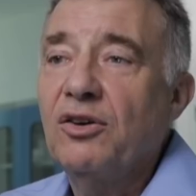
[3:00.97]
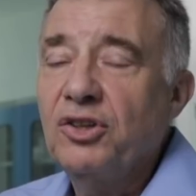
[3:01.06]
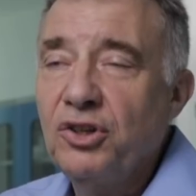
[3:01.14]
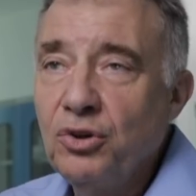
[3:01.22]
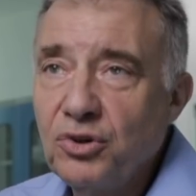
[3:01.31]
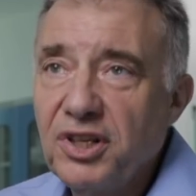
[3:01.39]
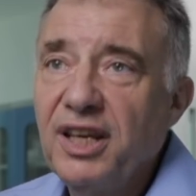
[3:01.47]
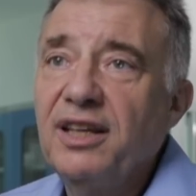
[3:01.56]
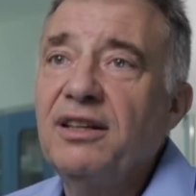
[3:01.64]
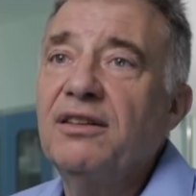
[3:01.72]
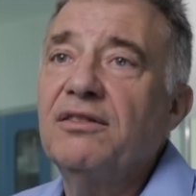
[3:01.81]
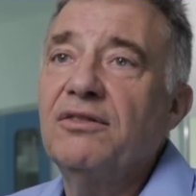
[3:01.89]

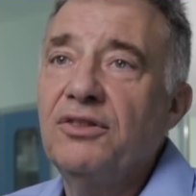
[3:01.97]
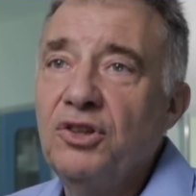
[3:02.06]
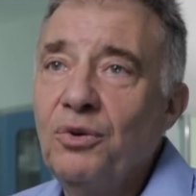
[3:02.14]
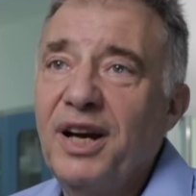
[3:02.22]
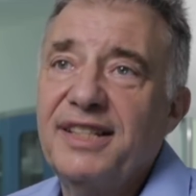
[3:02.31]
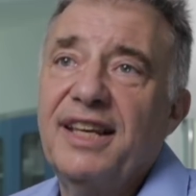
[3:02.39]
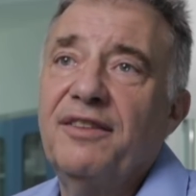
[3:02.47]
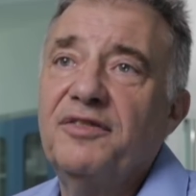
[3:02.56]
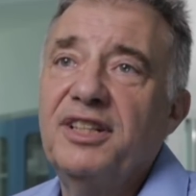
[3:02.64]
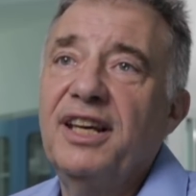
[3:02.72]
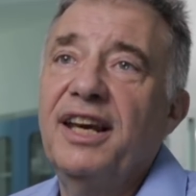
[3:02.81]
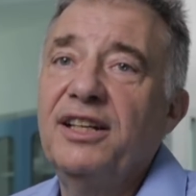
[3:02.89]
using US
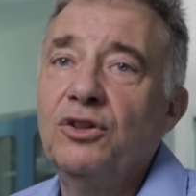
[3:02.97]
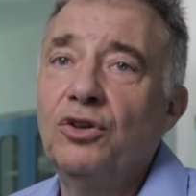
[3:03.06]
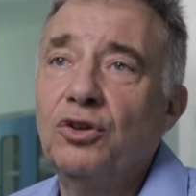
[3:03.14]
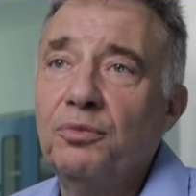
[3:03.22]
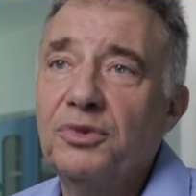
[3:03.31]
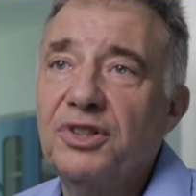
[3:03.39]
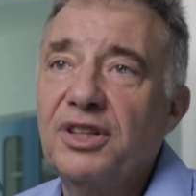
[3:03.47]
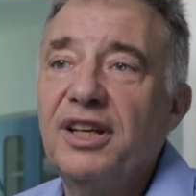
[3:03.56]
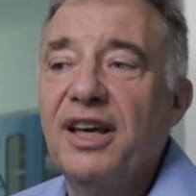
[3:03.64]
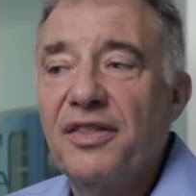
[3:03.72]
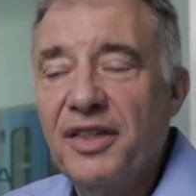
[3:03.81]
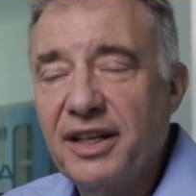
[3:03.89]
FDA norms,
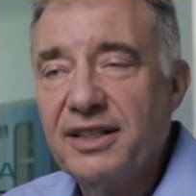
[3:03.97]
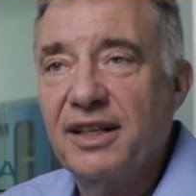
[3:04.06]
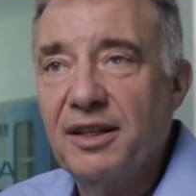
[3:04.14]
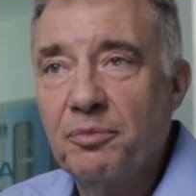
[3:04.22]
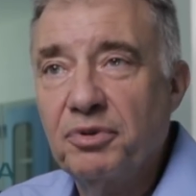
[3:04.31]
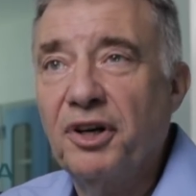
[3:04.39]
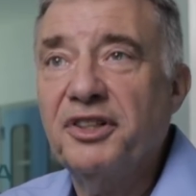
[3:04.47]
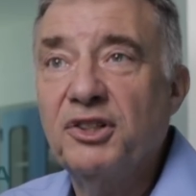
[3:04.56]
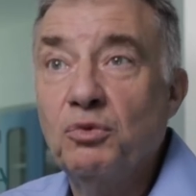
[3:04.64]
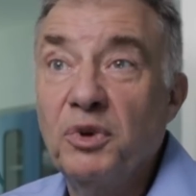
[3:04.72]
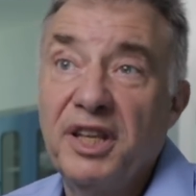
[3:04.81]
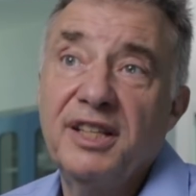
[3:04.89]
that the product
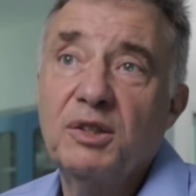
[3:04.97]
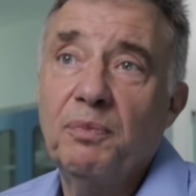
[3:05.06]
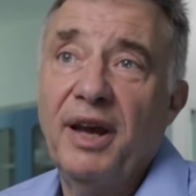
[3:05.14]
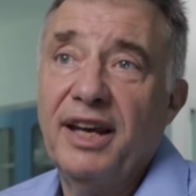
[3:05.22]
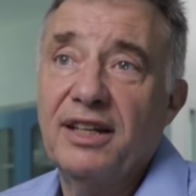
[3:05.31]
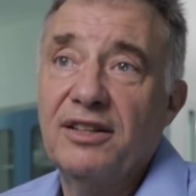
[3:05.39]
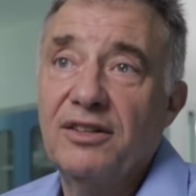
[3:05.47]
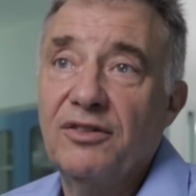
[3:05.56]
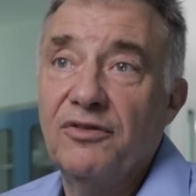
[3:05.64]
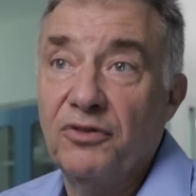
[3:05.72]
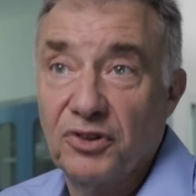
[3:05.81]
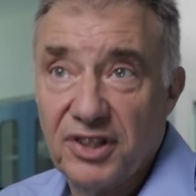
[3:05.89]
is within spec
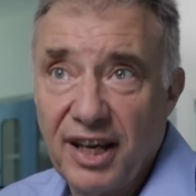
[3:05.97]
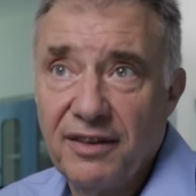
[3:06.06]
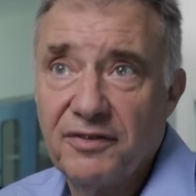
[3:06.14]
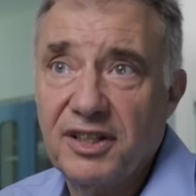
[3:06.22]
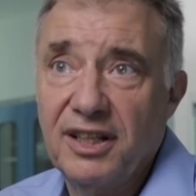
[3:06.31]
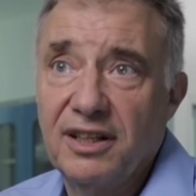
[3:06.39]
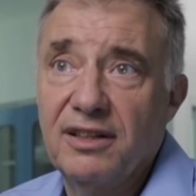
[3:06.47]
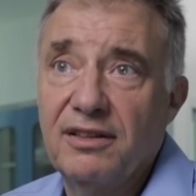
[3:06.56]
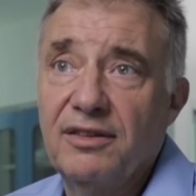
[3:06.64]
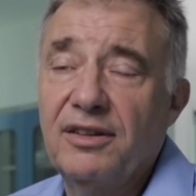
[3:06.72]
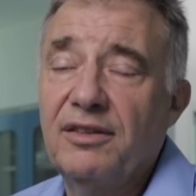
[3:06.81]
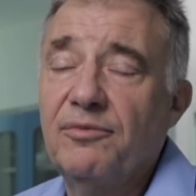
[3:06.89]
for safety.
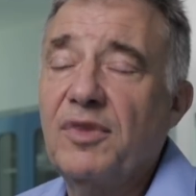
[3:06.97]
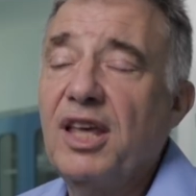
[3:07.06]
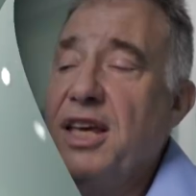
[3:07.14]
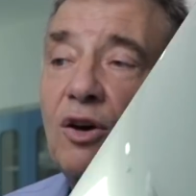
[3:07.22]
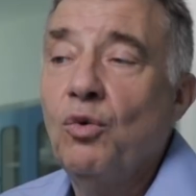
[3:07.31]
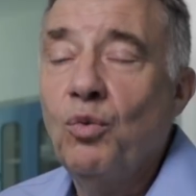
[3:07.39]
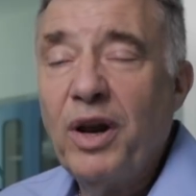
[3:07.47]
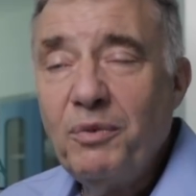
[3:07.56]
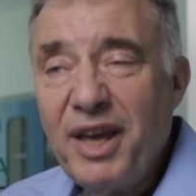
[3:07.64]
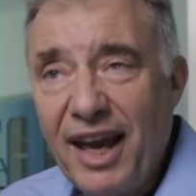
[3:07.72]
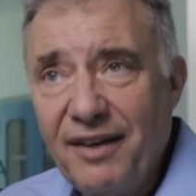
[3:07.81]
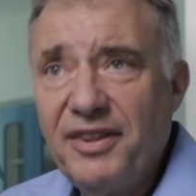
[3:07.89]
When
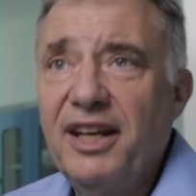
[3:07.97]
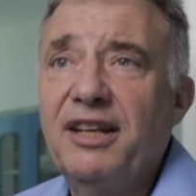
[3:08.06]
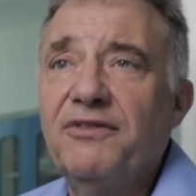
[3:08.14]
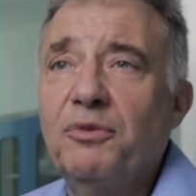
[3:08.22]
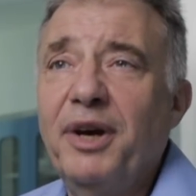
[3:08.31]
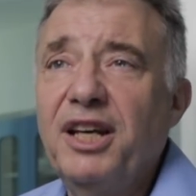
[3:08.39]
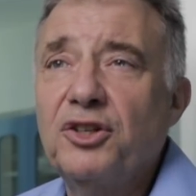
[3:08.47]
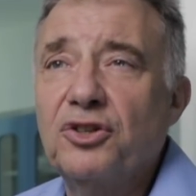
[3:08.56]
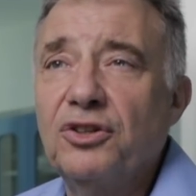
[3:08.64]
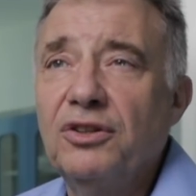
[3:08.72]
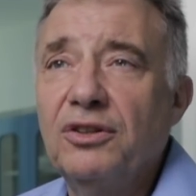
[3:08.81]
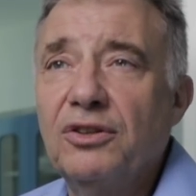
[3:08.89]
we have that
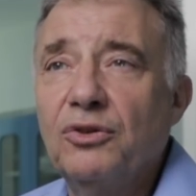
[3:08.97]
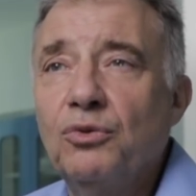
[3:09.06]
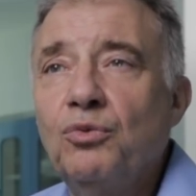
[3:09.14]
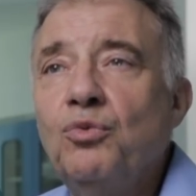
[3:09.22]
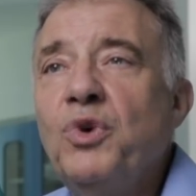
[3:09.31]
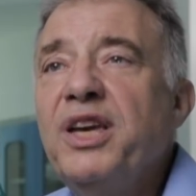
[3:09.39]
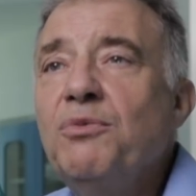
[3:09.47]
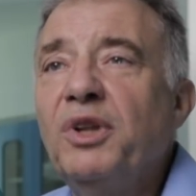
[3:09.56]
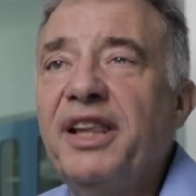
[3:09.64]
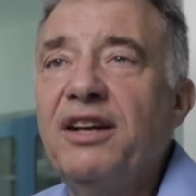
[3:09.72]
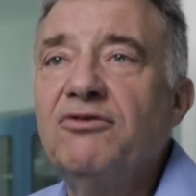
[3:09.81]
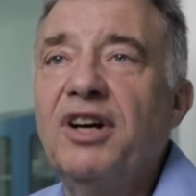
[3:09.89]
information, we
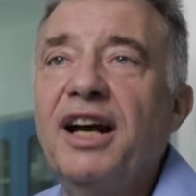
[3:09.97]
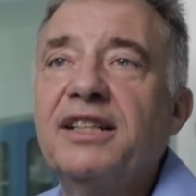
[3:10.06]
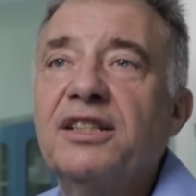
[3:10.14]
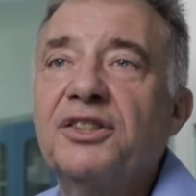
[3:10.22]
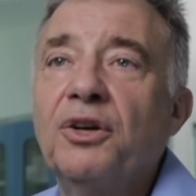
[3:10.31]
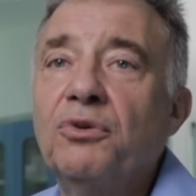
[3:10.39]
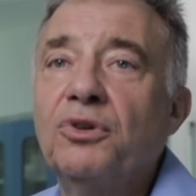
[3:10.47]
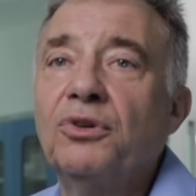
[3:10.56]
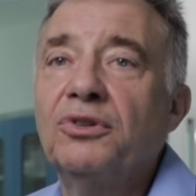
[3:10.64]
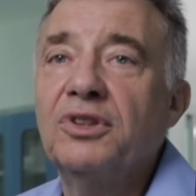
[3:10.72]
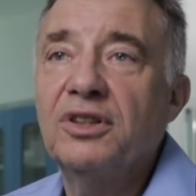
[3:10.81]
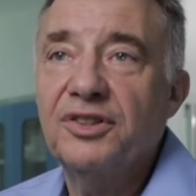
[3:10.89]
will then write a
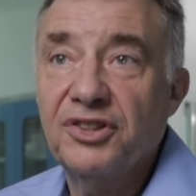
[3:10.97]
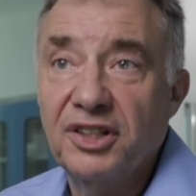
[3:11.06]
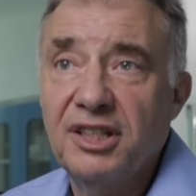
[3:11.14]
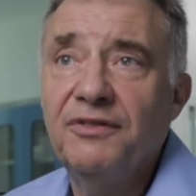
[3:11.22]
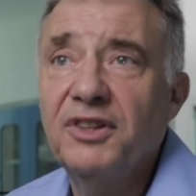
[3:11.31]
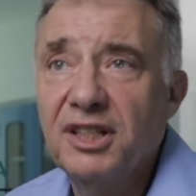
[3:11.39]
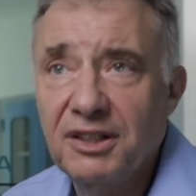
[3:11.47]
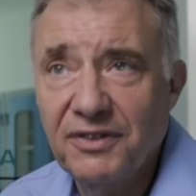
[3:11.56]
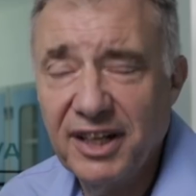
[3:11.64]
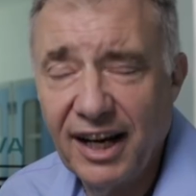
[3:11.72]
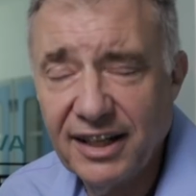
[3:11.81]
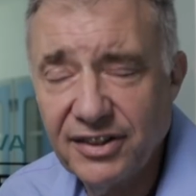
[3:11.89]
so-called certificate of
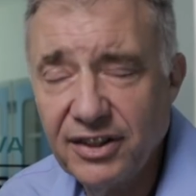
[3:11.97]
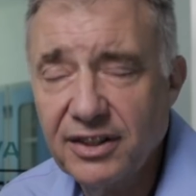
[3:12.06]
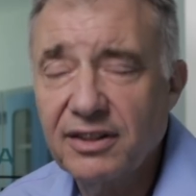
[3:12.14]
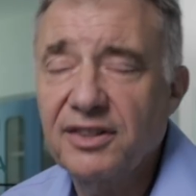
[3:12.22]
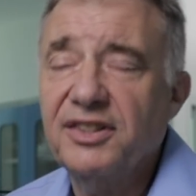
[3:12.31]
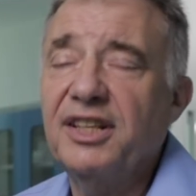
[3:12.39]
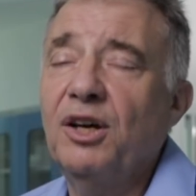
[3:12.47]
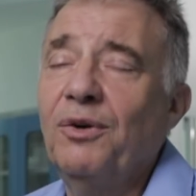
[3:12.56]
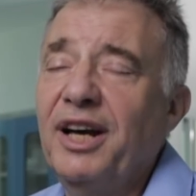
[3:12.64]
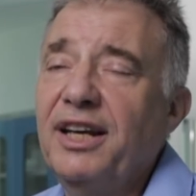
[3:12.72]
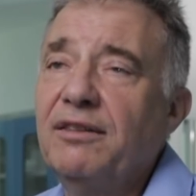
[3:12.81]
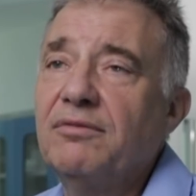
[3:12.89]
analysis, a
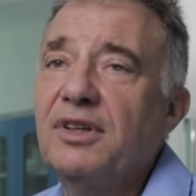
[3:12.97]
COA,